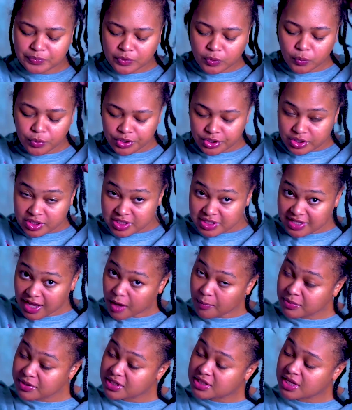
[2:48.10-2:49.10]
when your
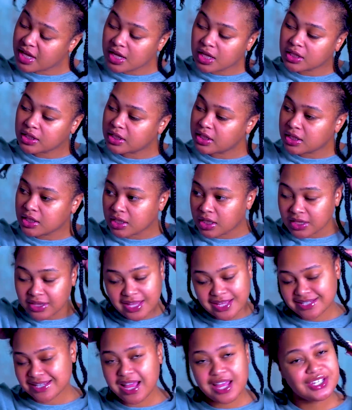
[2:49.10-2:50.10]
scalp is tingling,
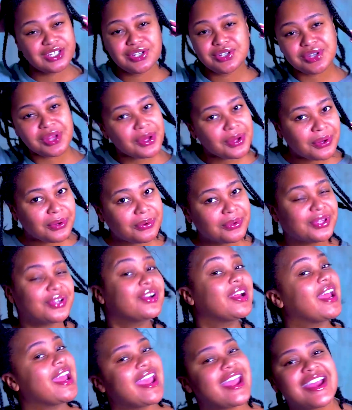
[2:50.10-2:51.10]
that's how you know your
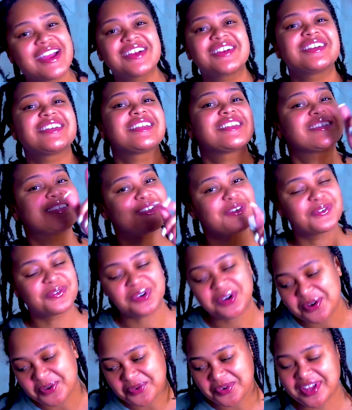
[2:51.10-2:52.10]
hair is
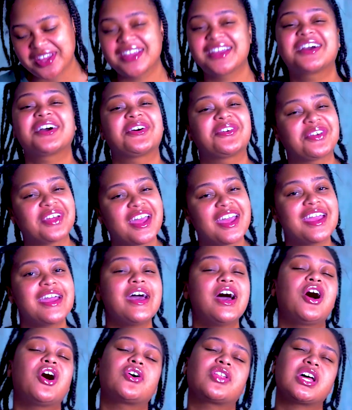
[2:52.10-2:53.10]
growing, okay?
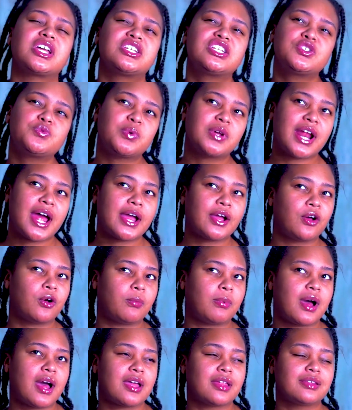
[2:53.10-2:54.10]
But that's just what I go
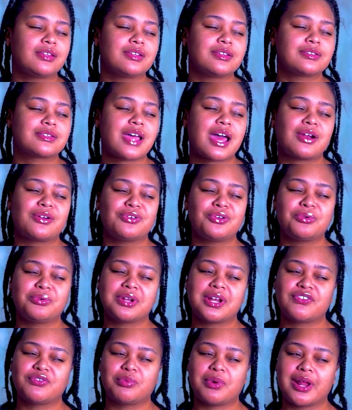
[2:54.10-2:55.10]
by, at least. I don't know what
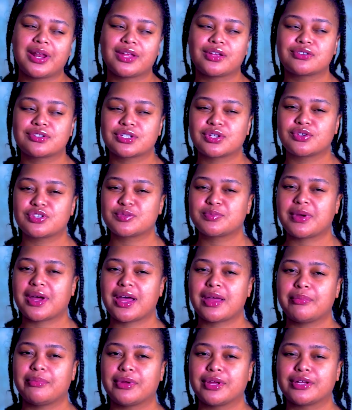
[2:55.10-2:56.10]
everybody else goes
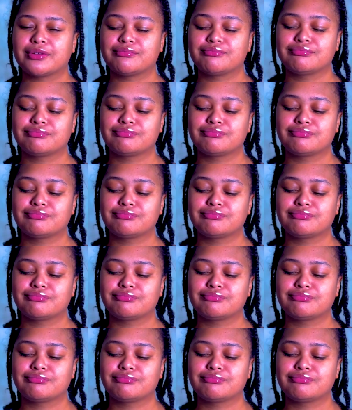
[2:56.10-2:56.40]
by, but